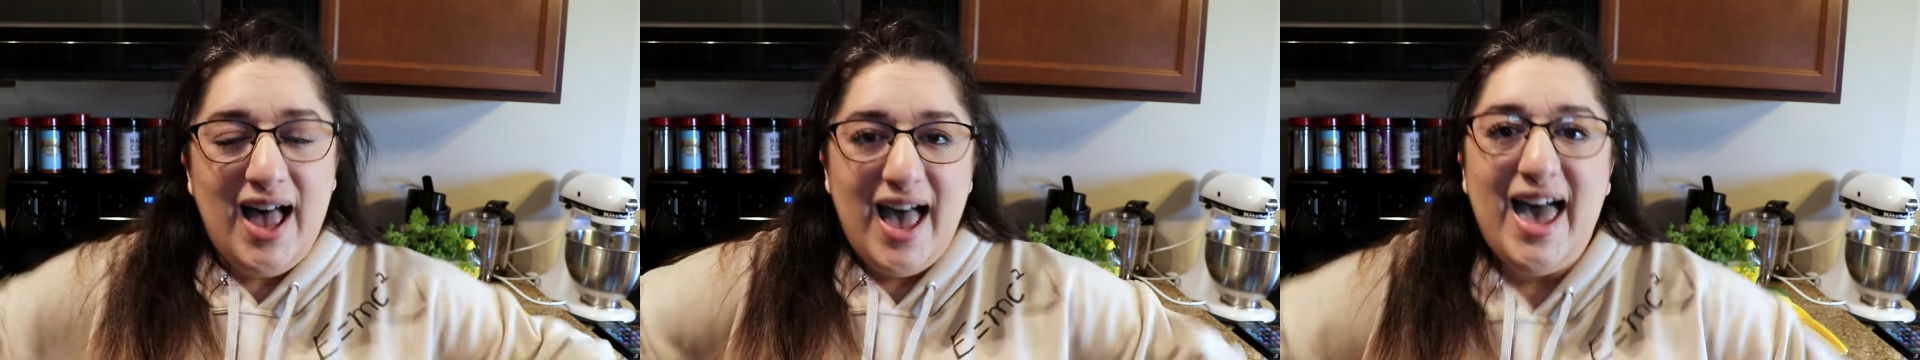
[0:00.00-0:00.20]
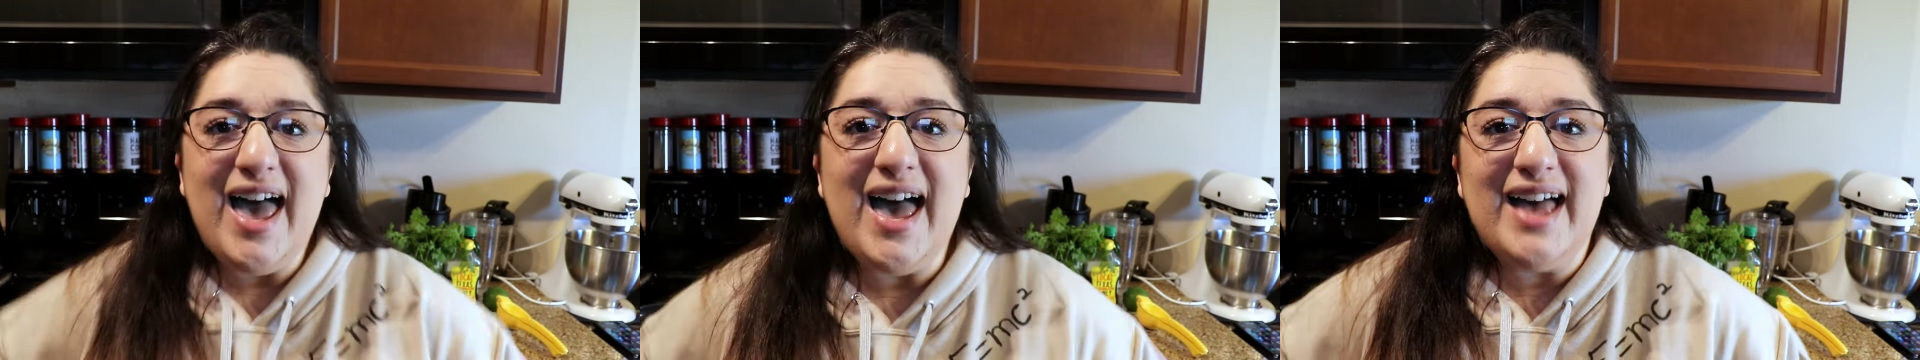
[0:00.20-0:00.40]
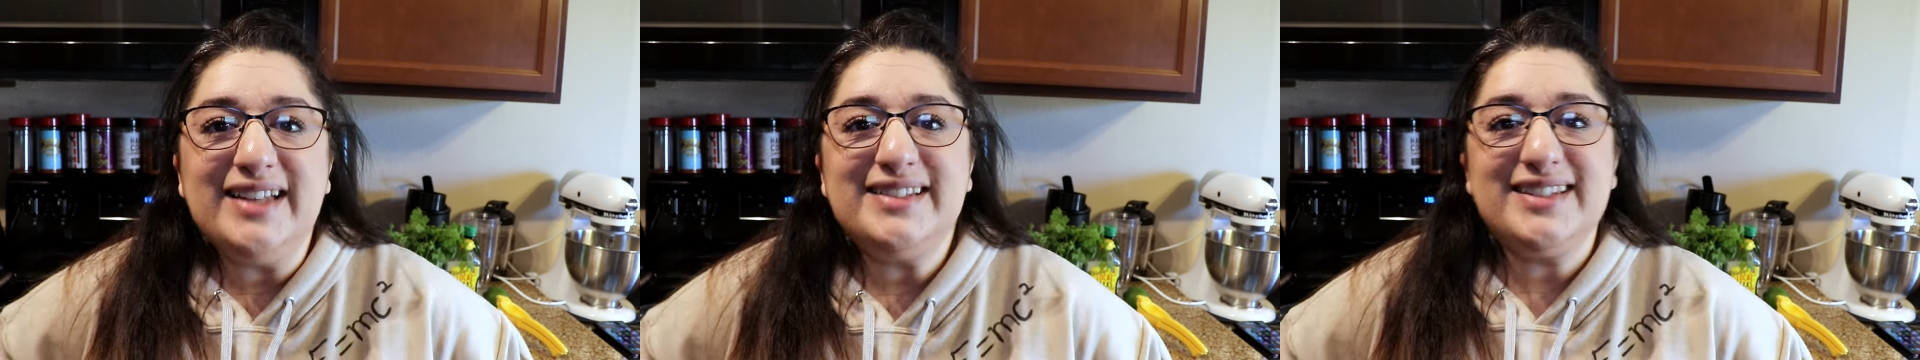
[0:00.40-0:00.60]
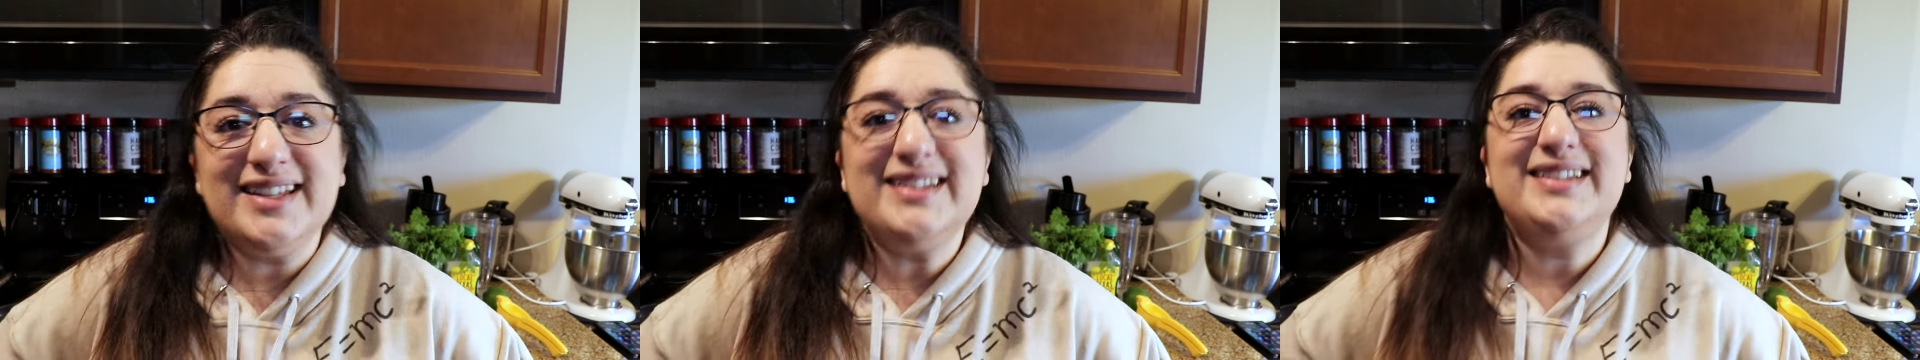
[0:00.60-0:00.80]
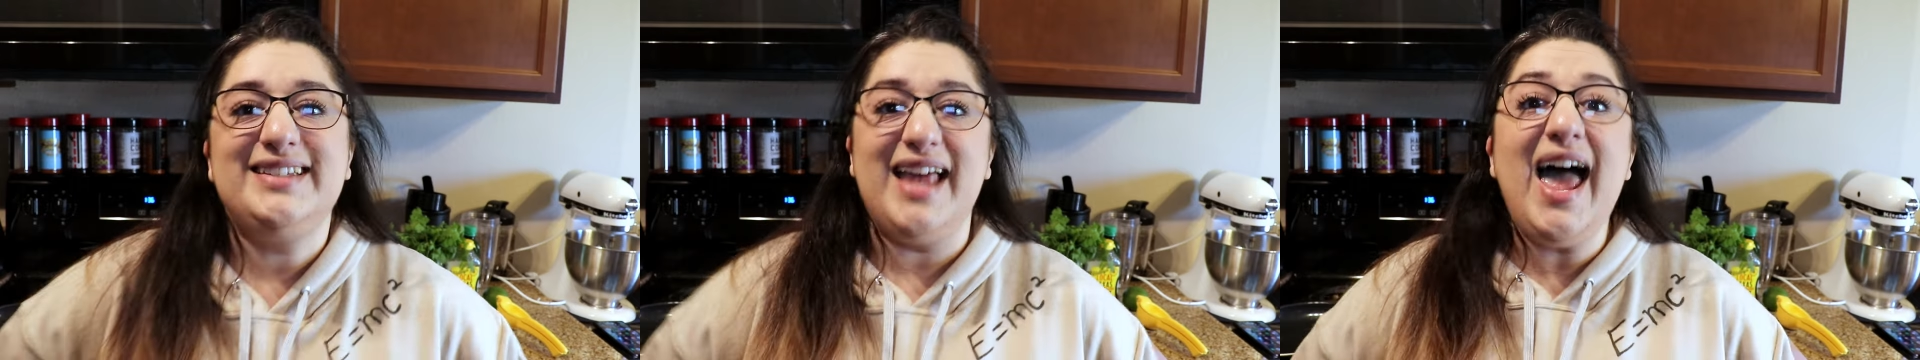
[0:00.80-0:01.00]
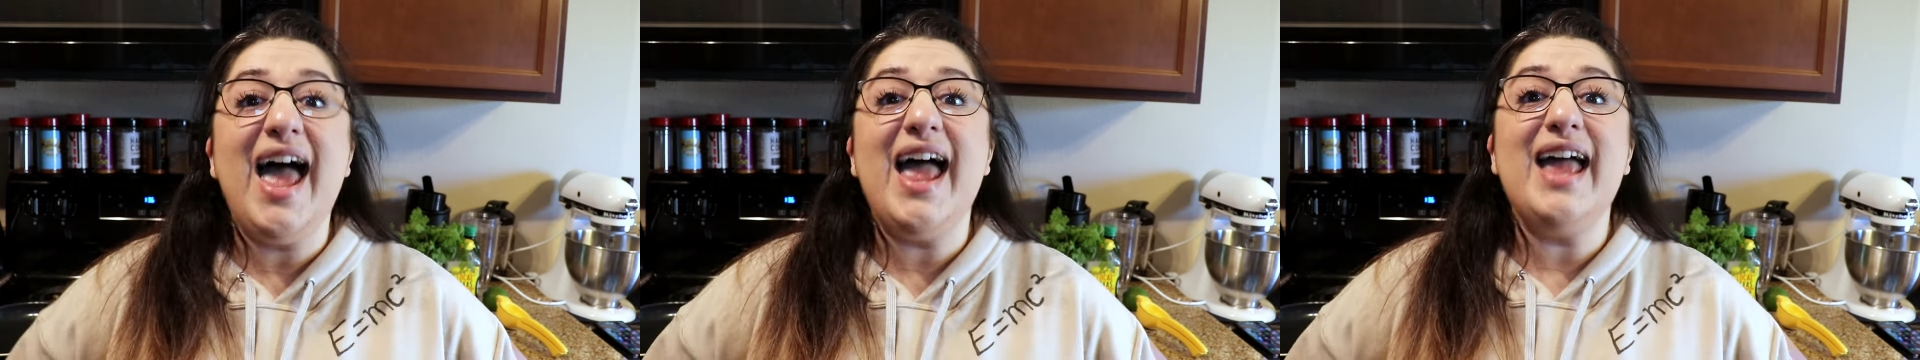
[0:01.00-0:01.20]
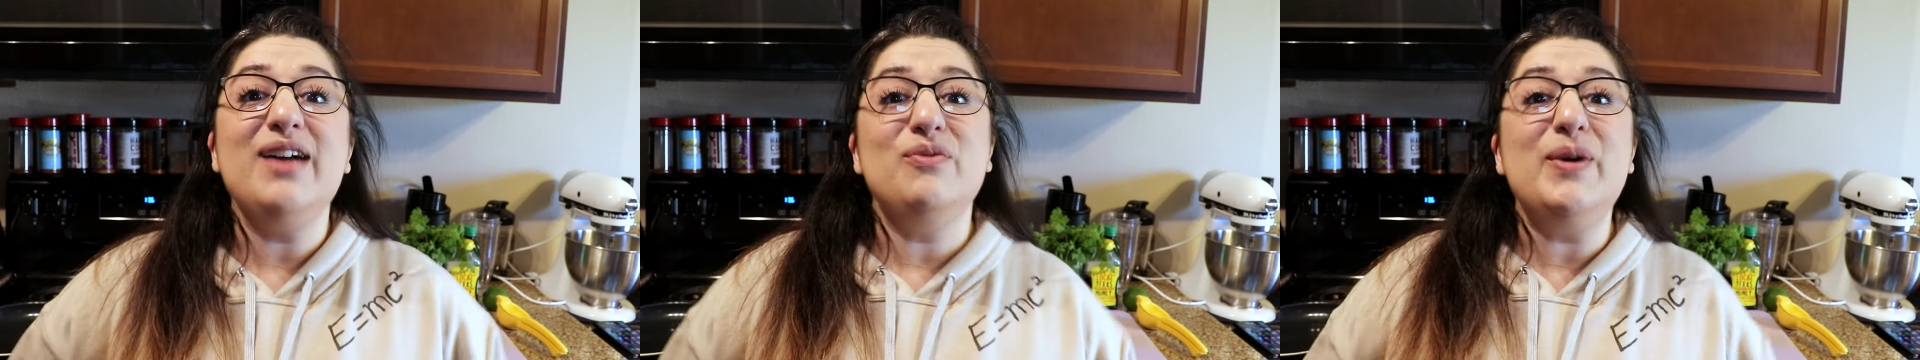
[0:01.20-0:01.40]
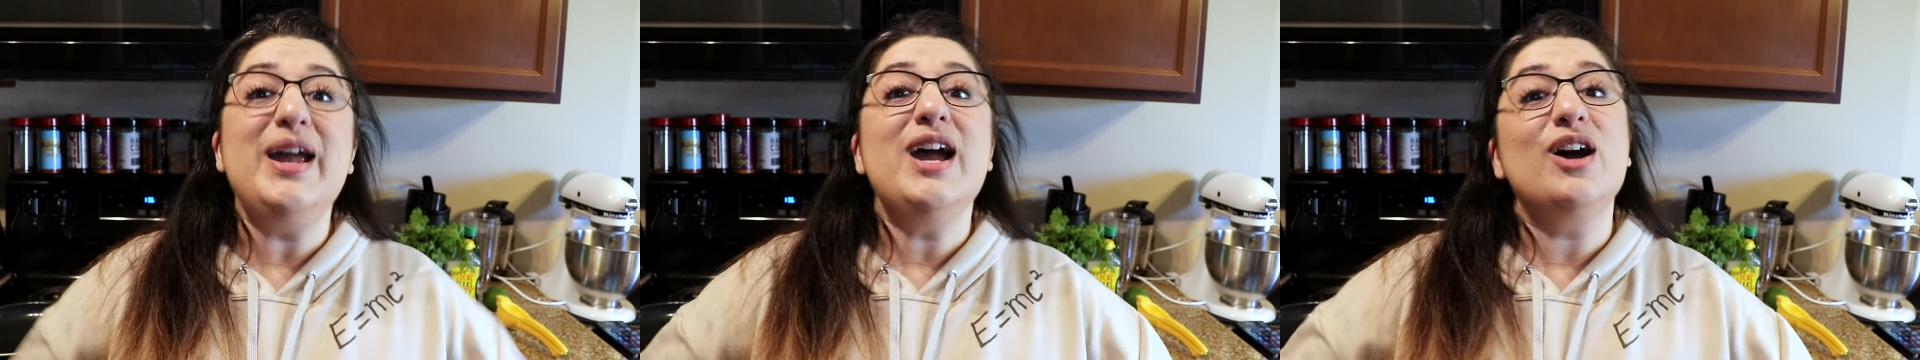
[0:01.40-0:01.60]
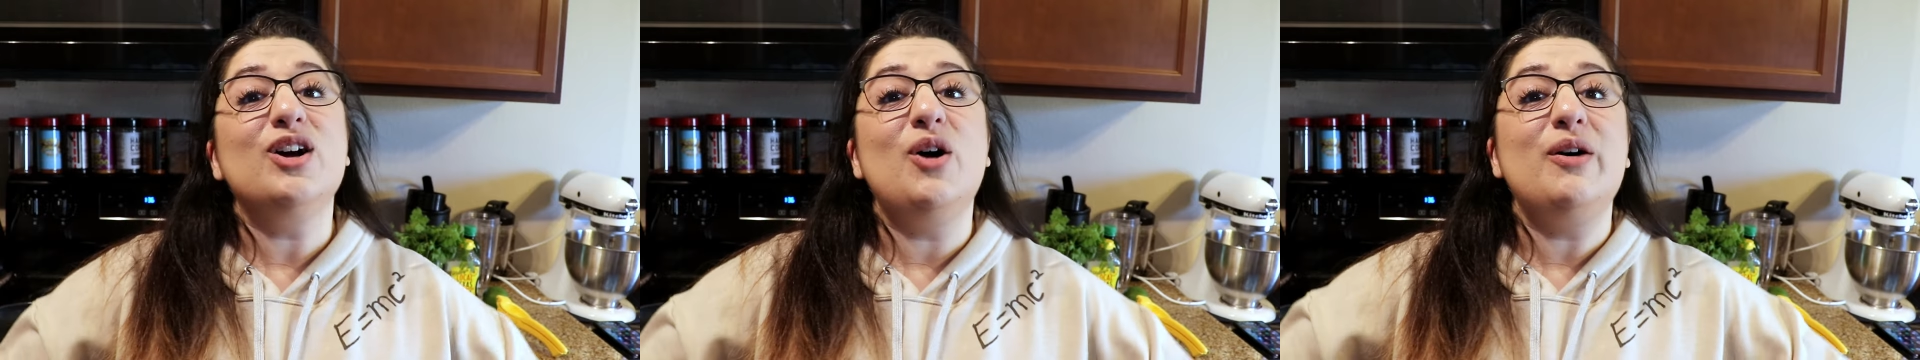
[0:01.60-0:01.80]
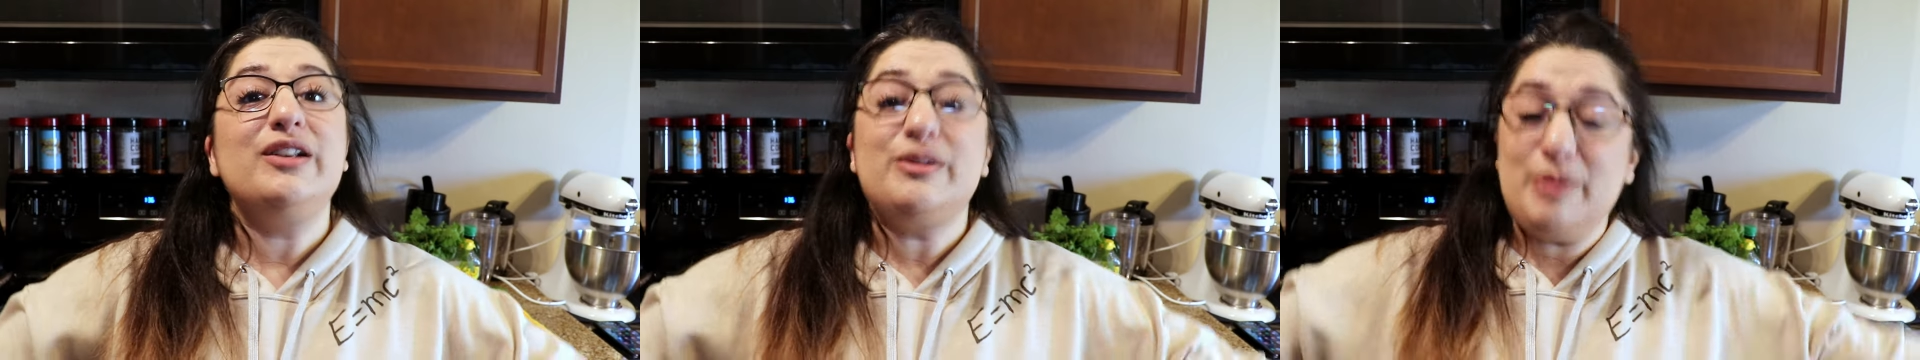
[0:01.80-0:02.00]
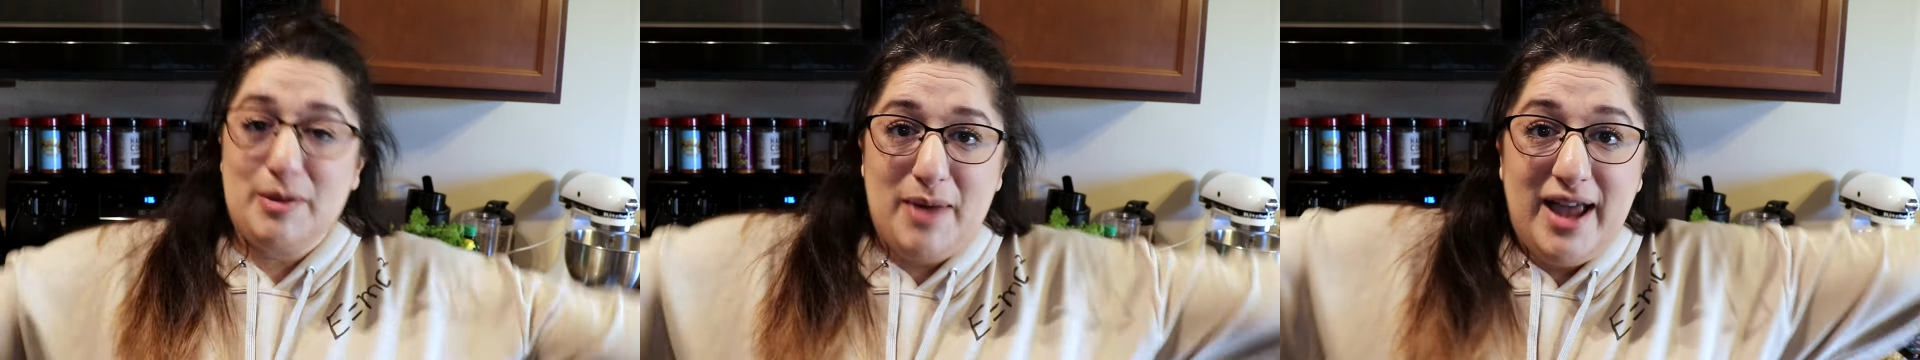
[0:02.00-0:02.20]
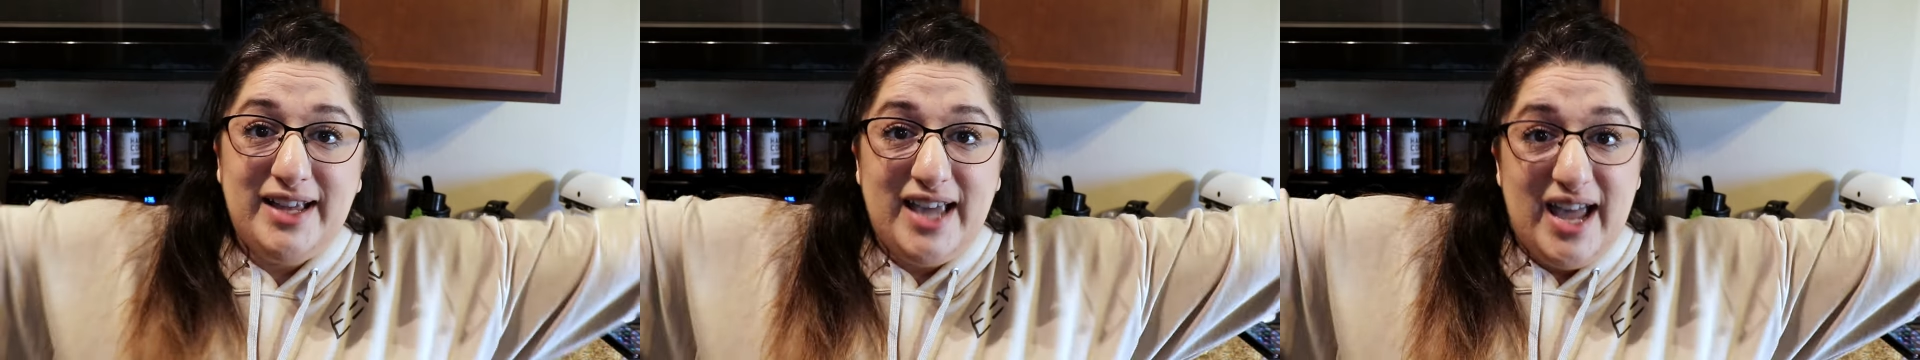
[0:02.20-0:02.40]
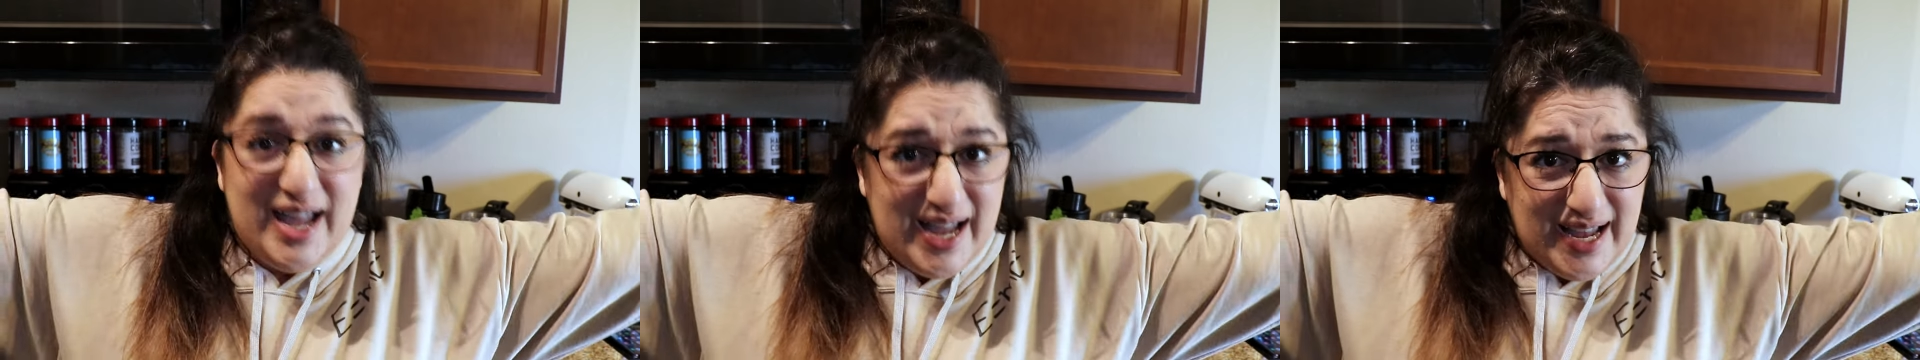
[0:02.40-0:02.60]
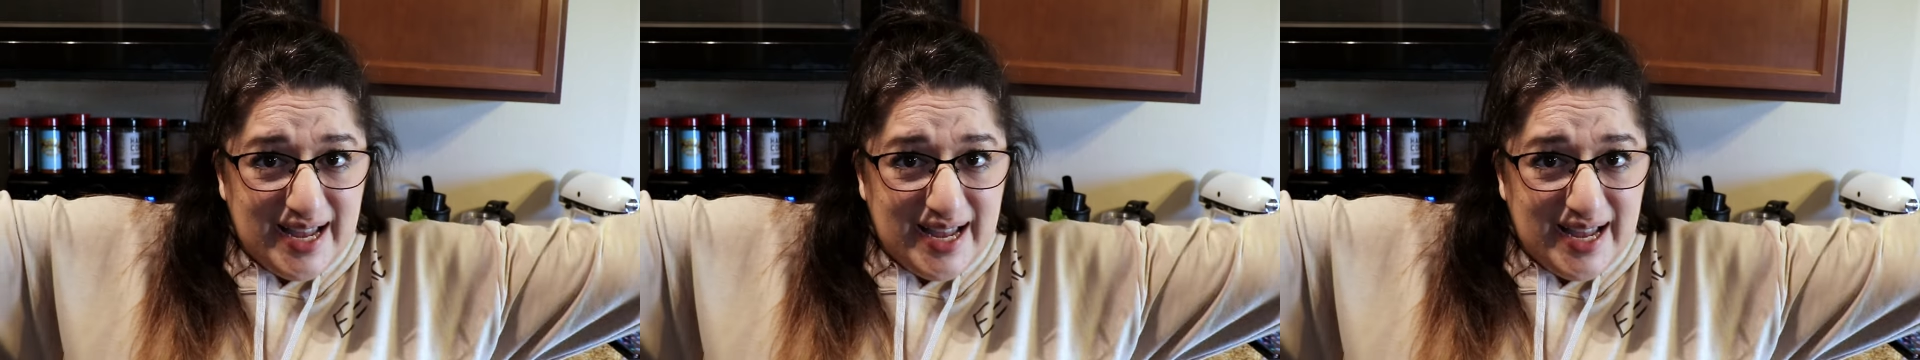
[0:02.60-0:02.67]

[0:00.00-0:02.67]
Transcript: And today we are going to be making